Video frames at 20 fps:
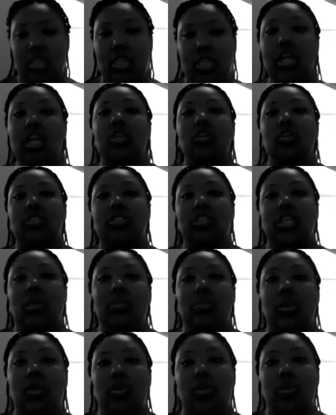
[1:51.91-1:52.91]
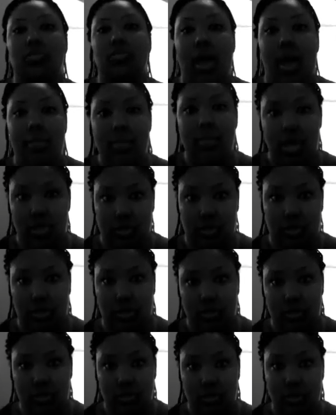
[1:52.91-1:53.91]
Then you see me with my mother,
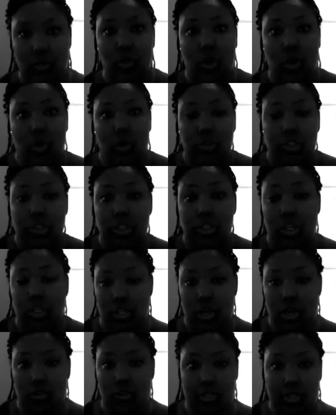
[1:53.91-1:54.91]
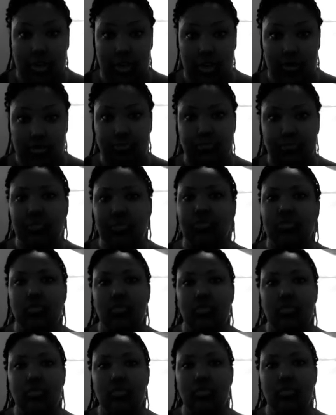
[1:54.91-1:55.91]
who goes to church all the time.
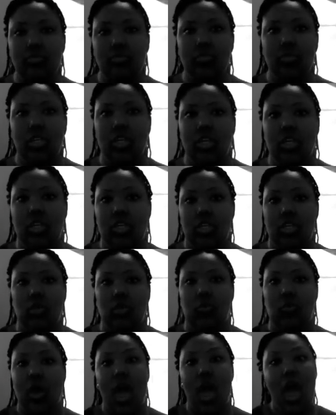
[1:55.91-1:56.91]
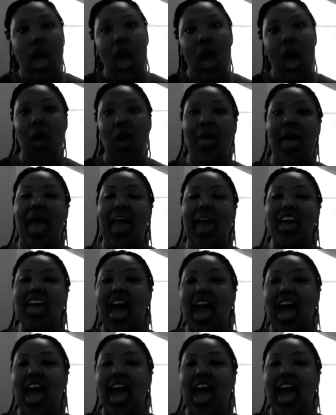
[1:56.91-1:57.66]
Oh, hey,